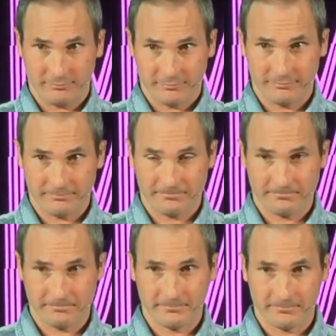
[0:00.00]

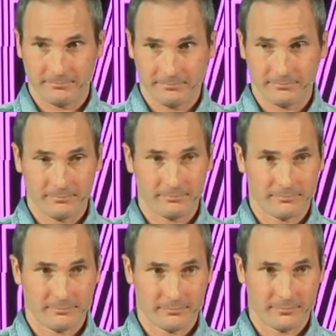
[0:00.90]
No one is speaking in this clip.